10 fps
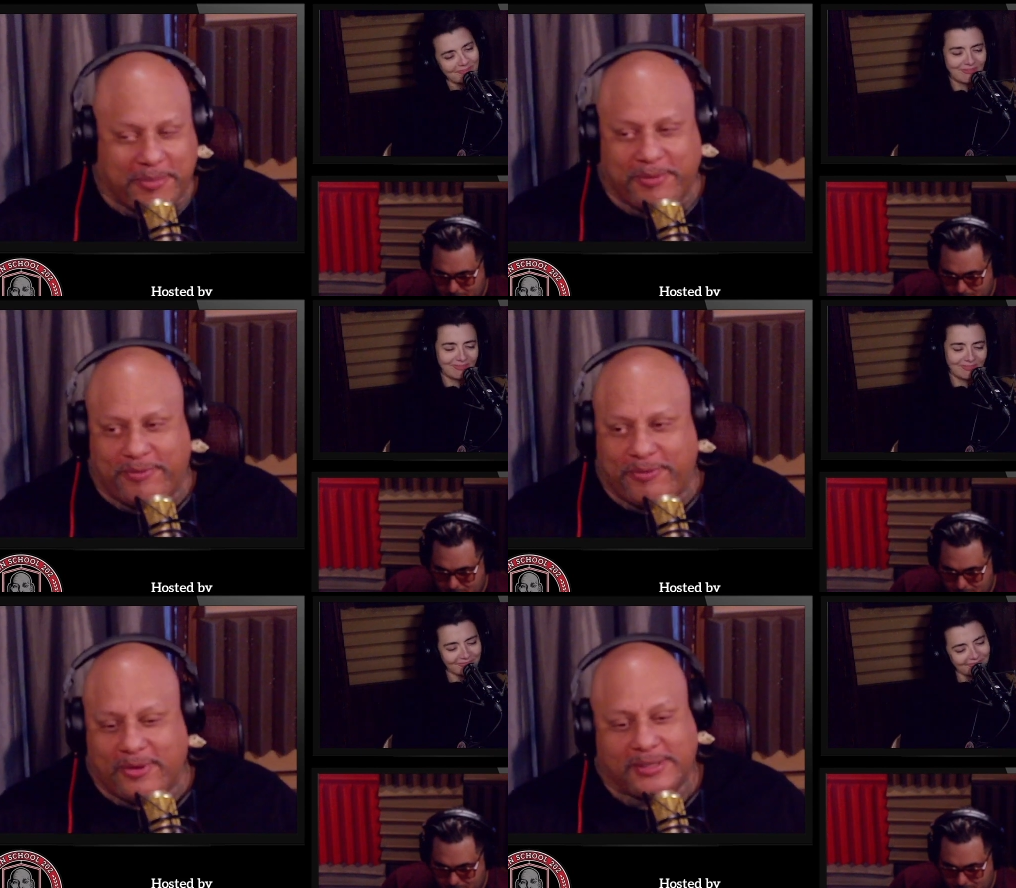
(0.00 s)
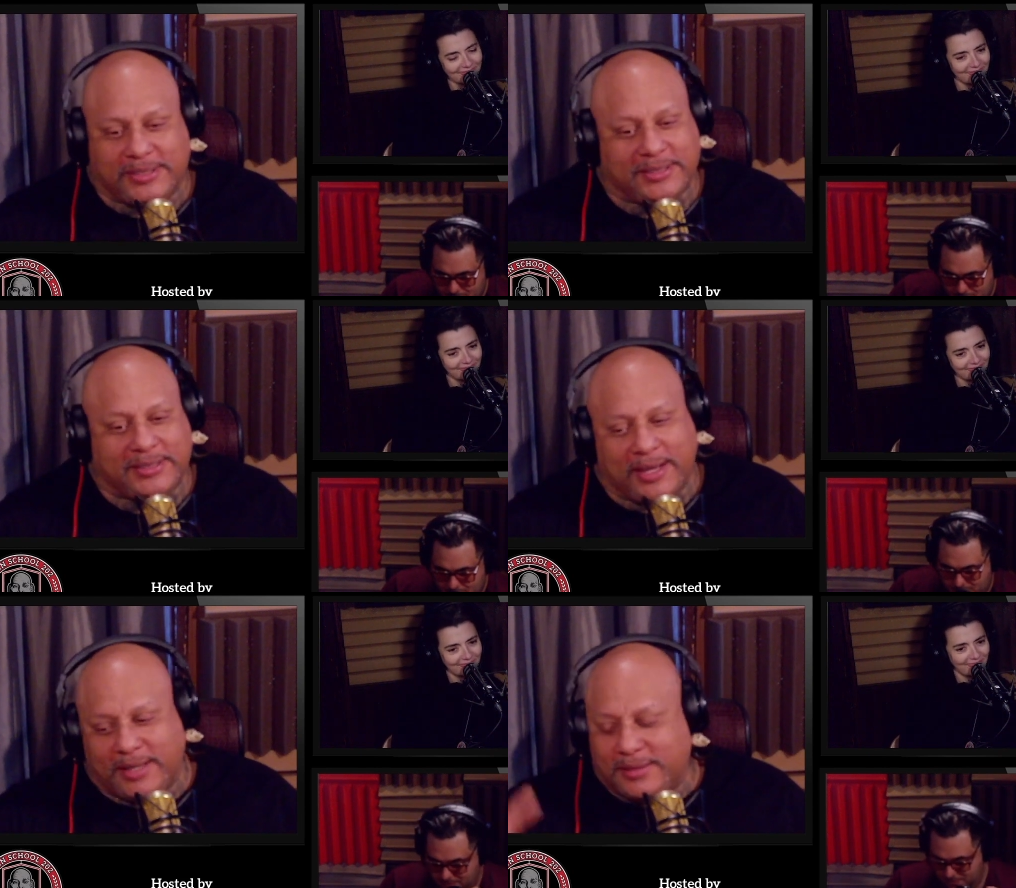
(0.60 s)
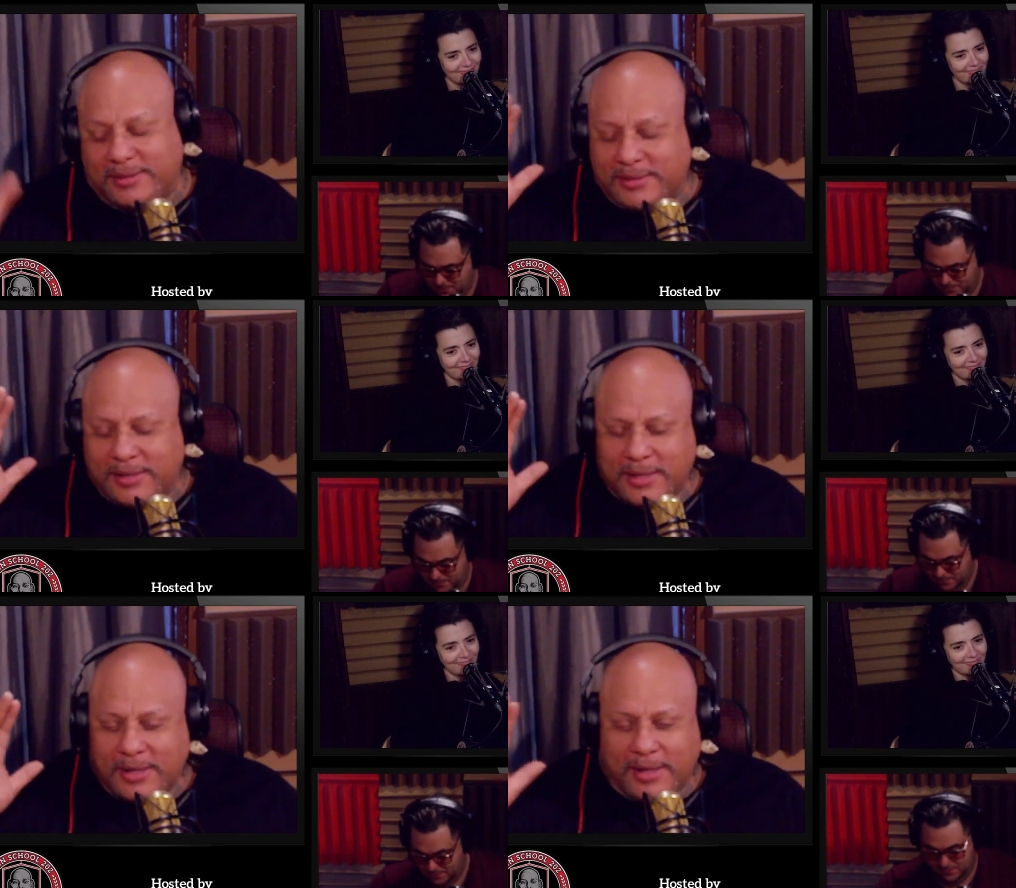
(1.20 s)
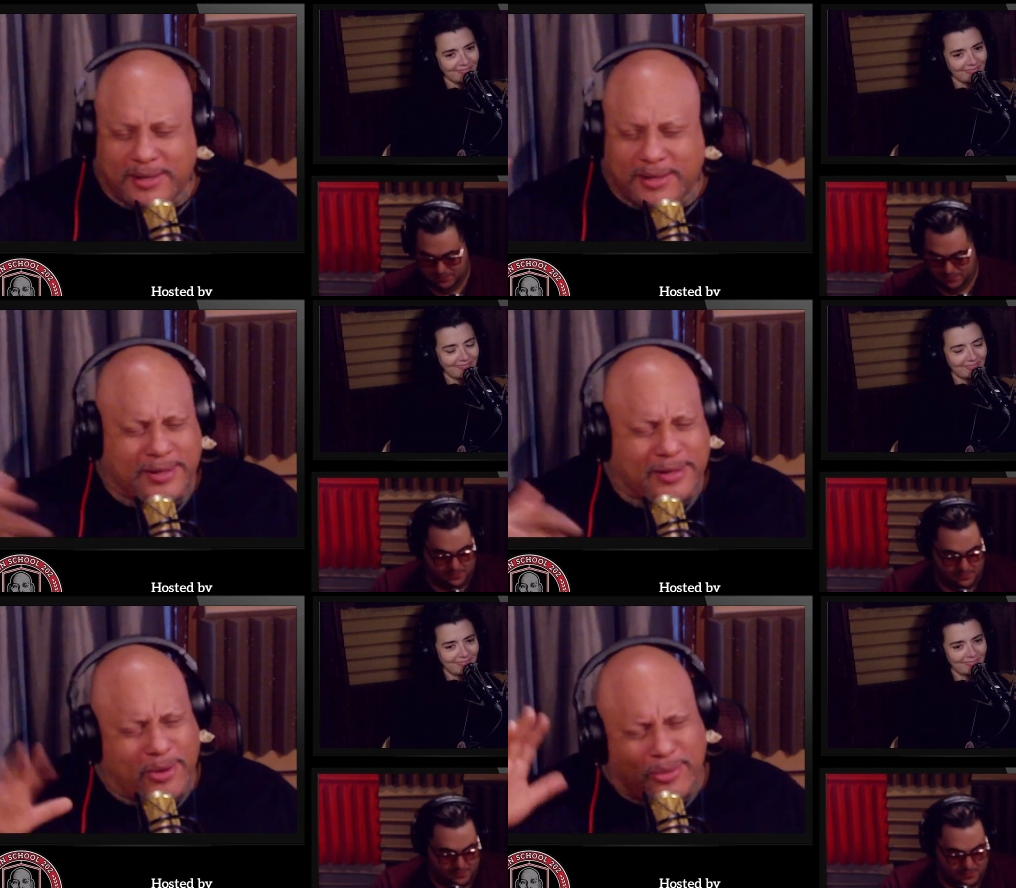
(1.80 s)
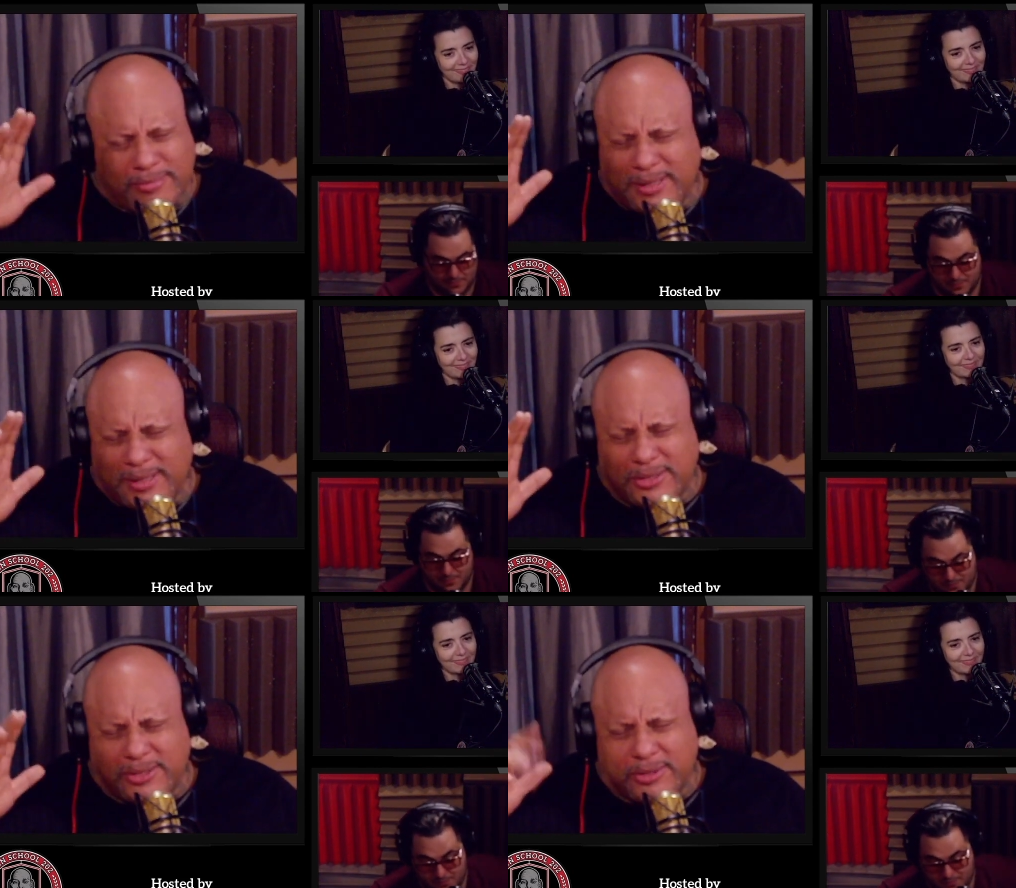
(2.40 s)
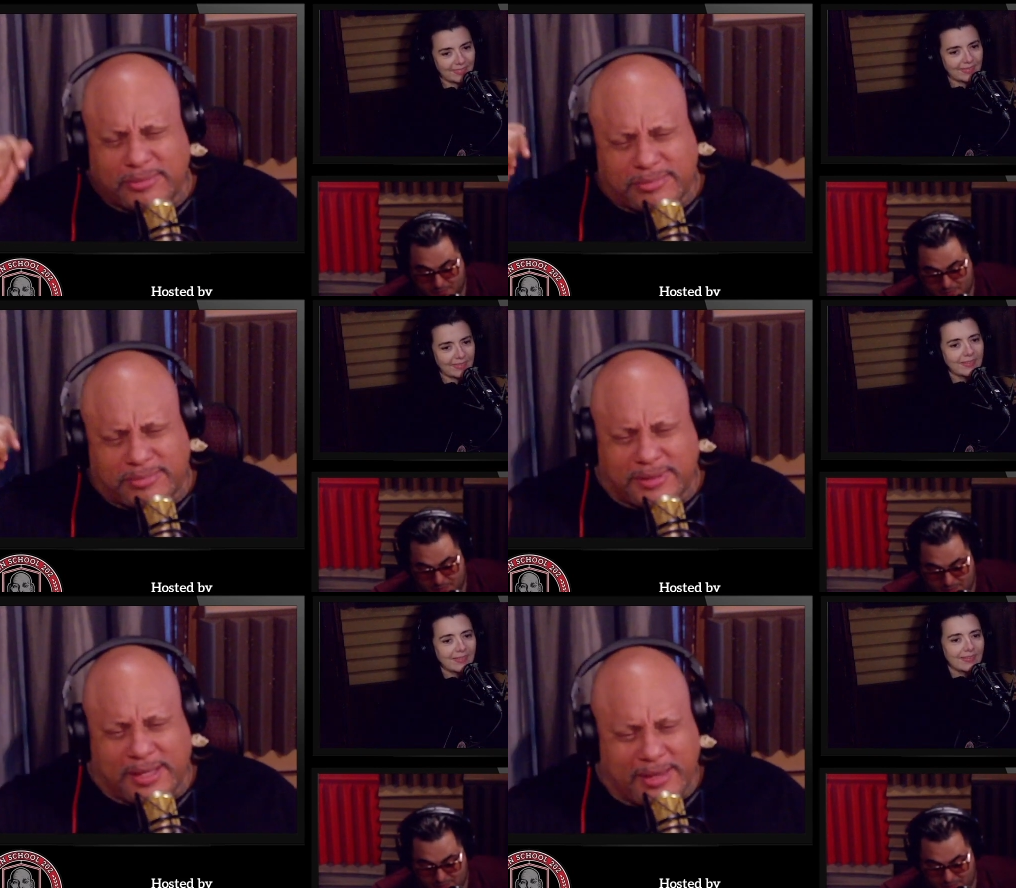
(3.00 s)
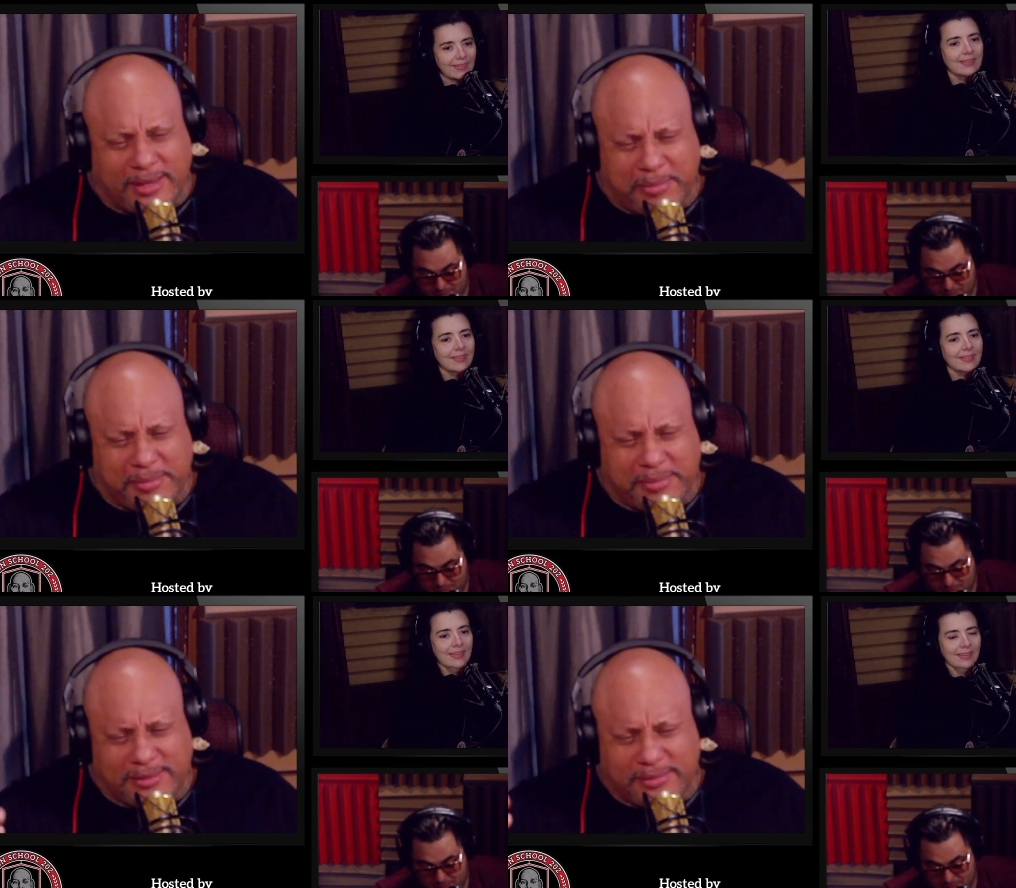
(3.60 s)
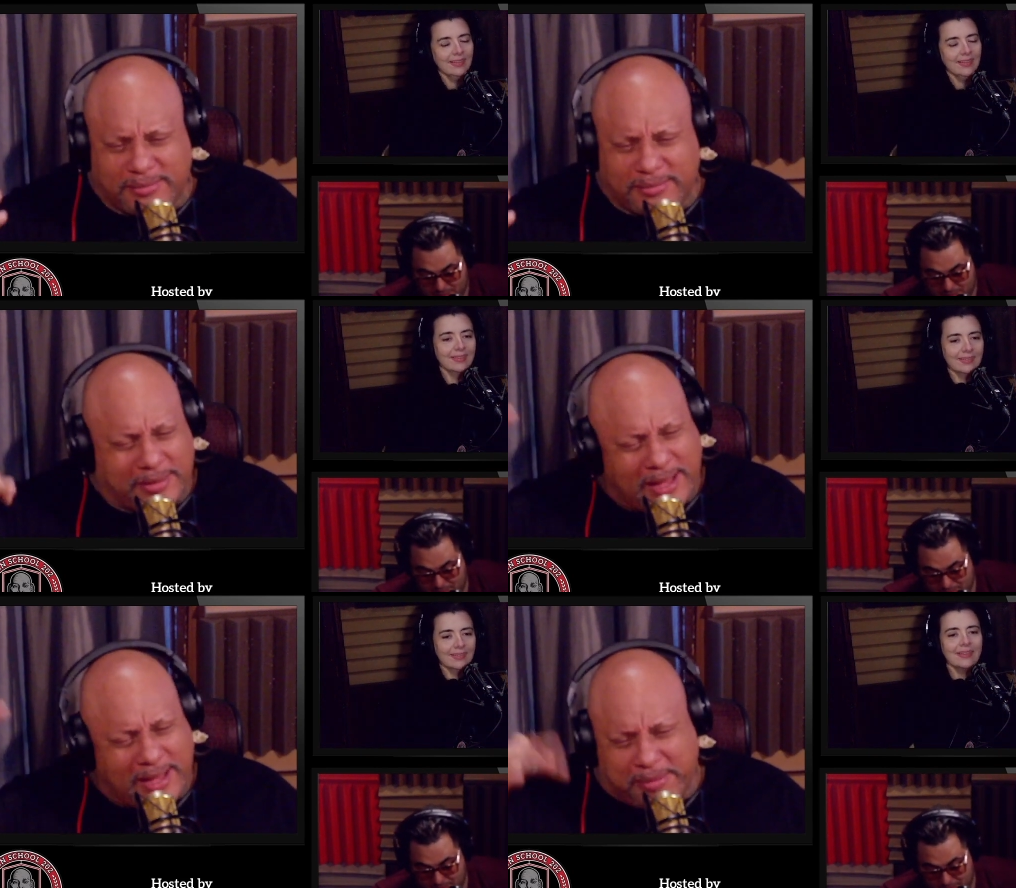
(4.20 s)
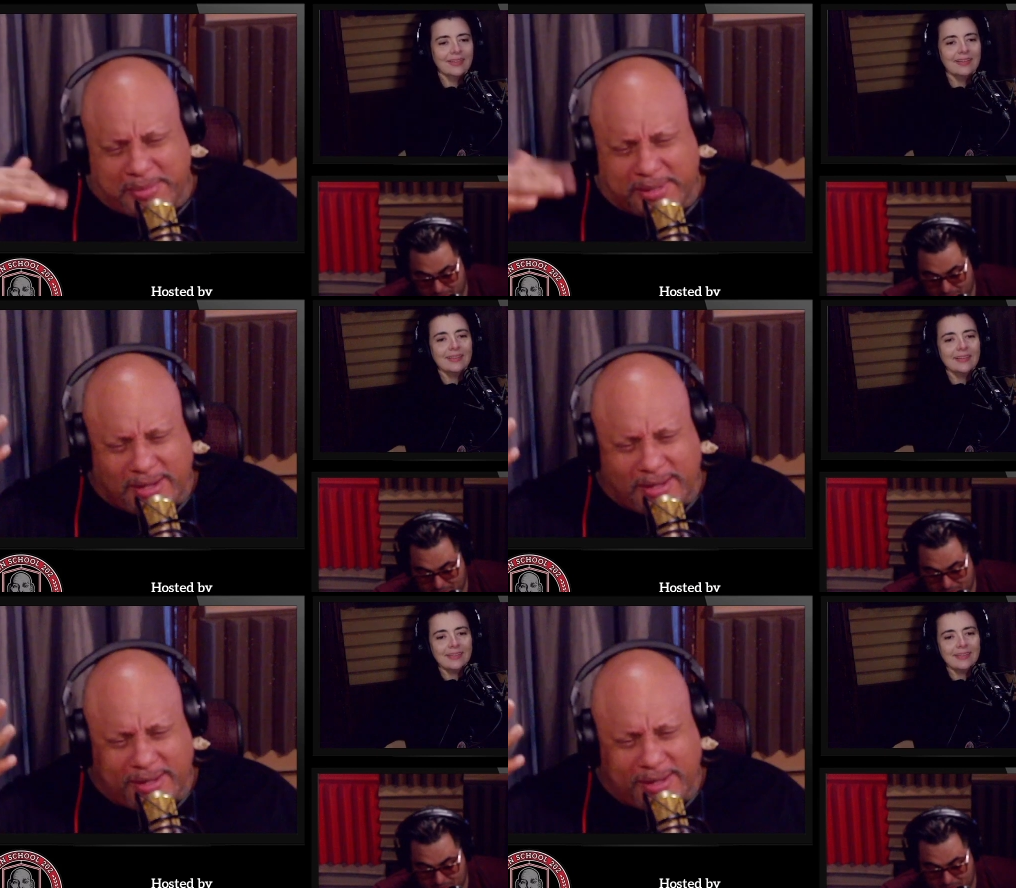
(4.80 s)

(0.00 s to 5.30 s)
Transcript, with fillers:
Speaker 1: before. She's done. what did you do? Letterman? I'm uh, not Letterman.